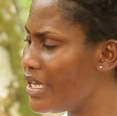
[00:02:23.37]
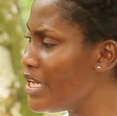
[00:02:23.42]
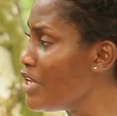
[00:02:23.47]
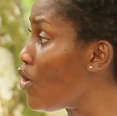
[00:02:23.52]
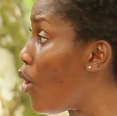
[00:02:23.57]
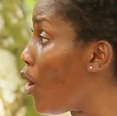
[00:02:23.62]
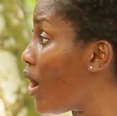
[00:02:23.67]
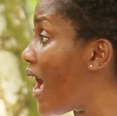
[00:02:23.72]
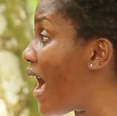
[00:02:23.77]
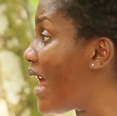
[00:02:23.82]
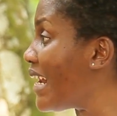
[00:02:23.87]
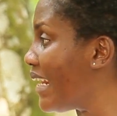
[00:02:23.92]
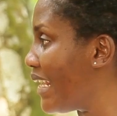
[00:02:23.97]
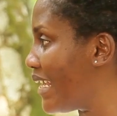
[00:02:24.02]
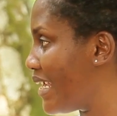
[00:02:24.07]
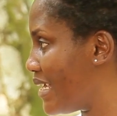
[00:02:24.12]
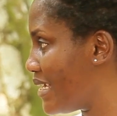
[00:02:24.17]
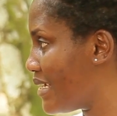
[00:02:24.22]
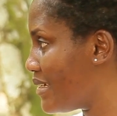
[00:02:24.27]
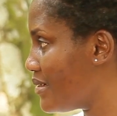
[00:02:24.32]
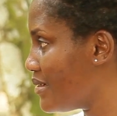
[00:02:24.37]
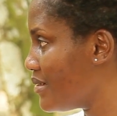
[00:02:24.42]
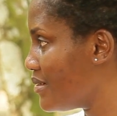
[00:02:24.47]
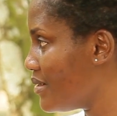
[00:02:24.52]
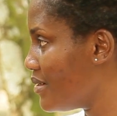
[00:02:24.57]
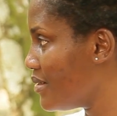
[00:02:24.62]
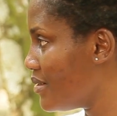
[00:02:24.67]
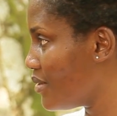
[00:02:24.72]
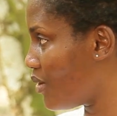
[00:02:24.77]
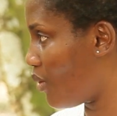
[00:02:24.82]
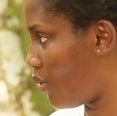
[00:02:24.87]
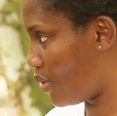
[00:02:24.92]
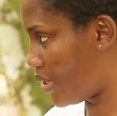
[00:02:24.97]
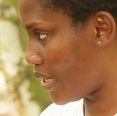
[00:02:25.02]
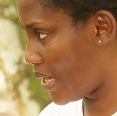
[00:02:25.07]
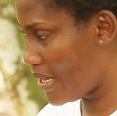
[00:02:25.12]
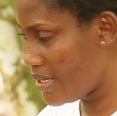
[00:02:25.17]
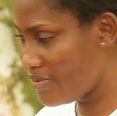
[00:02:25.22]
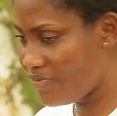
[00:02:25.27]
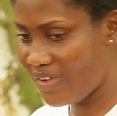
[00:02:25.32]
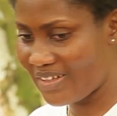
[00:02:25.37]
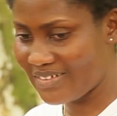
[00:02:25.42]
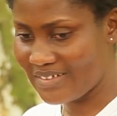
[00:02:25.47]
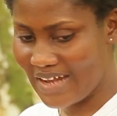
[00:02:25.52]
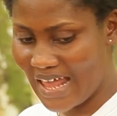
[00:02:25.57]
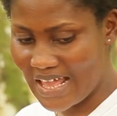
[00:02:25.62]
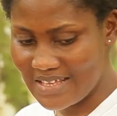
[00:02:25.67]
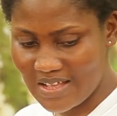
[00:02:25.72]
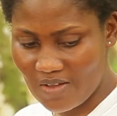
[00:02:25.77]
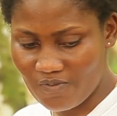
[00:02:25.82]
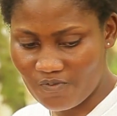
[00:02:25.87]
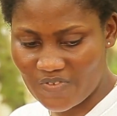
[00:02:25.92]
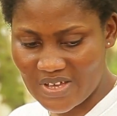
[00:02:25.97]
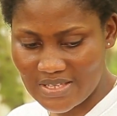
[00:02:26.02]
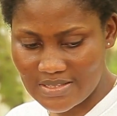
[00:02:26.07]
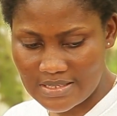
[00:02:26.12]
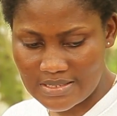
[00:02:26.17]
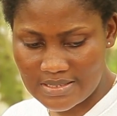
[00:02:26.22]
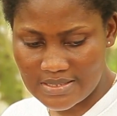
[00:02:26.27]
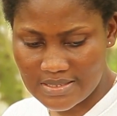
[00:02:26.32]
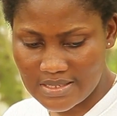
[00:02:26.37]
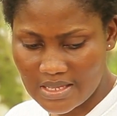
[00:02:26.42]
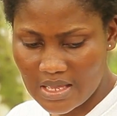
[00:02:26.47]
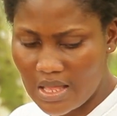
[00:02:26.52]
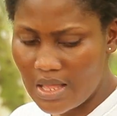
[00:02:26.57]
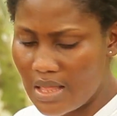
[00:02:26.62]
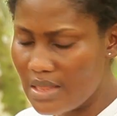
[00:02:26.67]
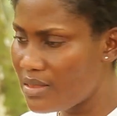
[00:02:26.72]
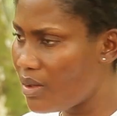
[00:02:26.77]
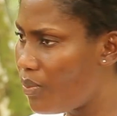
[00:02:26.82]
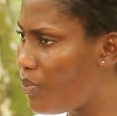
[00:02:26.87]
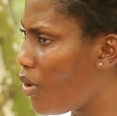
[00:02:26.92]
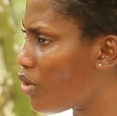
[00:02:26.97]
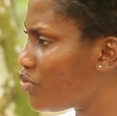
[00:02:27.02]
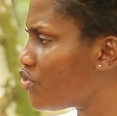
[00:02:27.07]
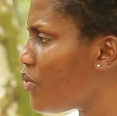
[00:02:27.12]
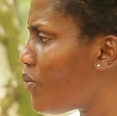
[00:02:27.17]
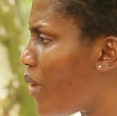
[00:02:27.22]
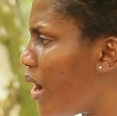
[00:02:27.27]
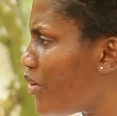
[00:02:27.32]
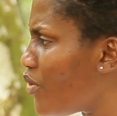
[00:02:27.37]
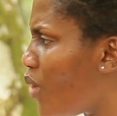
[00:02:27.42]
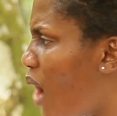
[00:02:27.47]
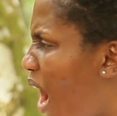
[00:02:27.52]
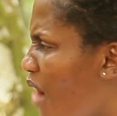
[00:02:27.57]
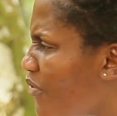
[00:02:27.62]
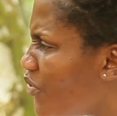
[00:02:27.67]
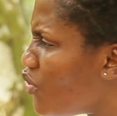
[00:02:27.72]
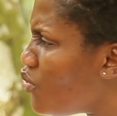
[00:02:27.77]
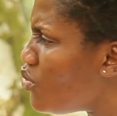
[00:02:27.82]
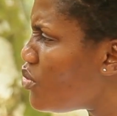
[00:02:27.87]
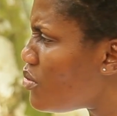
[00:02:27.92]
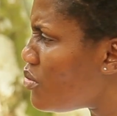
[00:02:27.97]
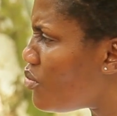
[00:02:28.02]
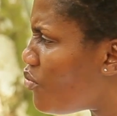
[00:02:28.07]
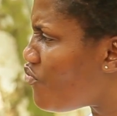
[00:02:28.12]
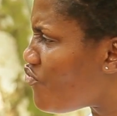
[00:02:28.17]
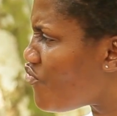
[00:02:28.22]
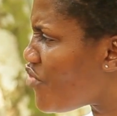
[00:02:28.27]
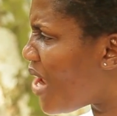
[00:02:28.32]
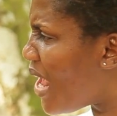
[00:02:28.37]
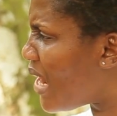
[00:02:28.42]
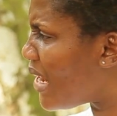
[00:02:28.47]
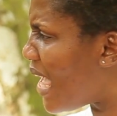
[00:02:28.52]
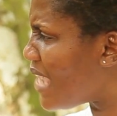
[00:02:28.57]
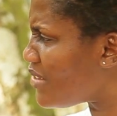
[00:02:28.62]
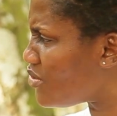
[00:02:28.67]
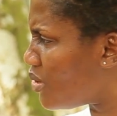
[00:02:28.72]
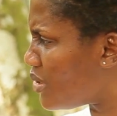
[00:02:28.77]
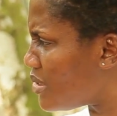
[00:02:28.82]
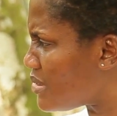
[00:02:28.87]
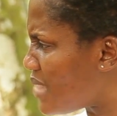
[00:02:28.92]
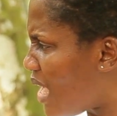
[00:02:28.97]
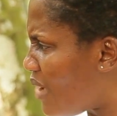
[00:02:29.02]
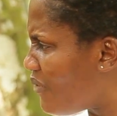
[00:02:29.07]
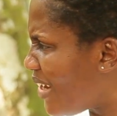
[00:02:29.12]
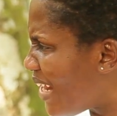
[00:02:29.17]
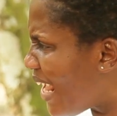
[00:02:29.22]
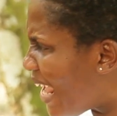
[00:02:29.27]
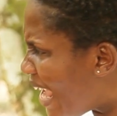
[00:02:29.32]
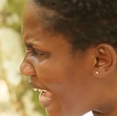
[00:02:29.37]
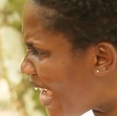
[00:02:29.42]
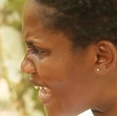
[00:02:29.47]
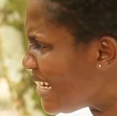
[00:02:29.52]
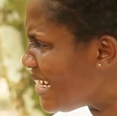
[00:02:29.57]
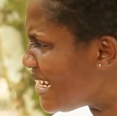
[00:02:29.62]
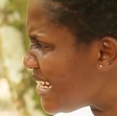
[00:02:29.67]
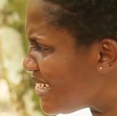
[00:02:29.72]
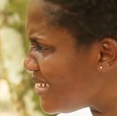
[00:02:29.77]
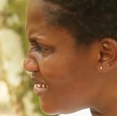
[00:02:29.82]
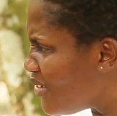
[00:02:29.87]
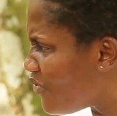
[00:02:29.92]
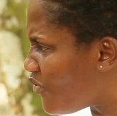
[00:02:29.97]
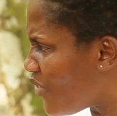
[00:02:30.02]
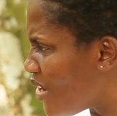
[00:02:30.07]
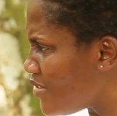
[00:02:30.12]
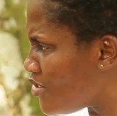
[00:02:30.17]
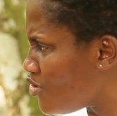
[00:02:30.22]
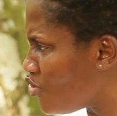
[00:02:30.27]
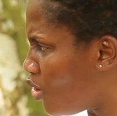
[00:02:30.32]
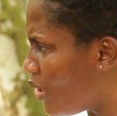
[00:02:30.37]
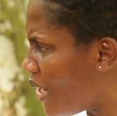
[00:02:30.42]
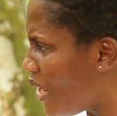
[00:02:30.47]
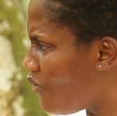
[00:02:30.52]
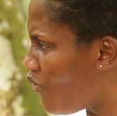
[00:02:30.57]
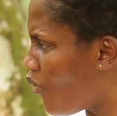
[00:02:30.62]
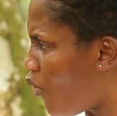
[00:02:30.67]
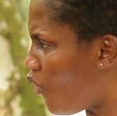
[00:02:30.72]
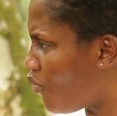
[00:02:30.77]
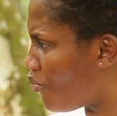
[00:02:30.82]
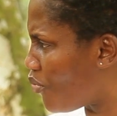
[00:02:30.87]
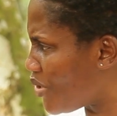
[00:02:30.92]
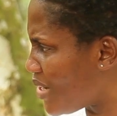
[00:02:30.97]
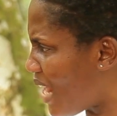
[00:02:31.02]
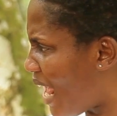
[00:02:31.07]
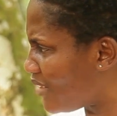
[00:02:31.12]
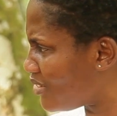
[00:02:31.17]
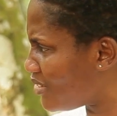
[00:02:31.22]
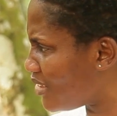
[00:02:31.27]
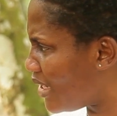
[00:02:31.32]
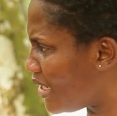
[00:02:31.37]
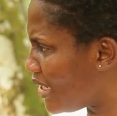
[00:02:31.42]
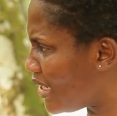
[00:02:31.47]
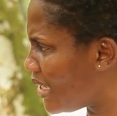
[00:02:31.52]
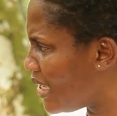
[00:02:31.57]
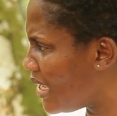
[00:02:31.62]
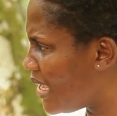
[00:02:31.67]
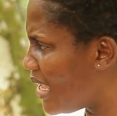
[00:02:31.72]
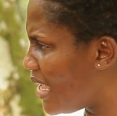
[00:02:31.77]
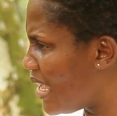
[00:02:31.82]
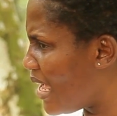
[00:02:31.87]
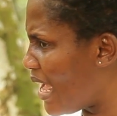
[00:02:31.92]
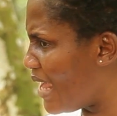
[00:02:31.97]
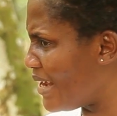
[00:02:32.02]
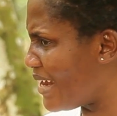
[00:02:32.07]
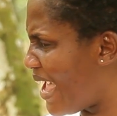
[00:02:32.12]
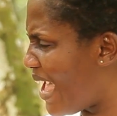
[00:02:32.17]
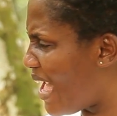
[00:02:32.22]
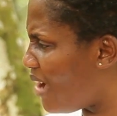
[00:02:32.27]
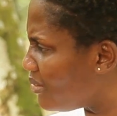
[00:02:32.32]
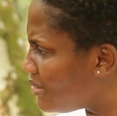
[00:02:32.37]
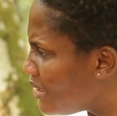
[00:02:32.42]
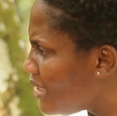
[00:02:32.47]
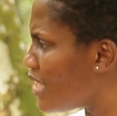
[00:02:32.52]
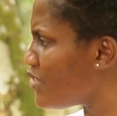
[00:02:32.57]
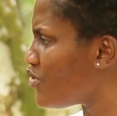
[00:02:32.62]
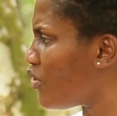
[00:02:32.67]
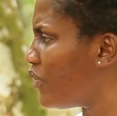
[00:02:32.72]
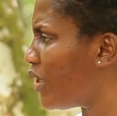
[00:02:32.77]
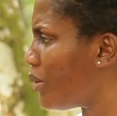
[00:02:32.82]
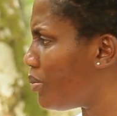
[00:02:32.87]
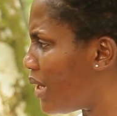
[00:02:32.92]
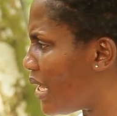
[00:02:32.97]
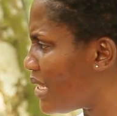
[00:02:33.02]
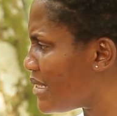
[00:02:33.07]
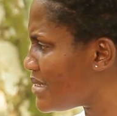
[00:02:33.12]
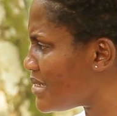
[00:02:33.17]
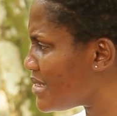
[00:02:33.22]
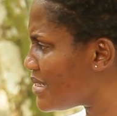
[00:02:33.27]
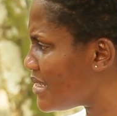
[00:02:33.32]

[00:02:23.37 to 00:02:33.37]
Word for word: inorganic, -hmm. okay, mm-hmm. fertilizer versus the poultry manure, have you realized or discovered any difference in your level of production? and the healthiness of the plant?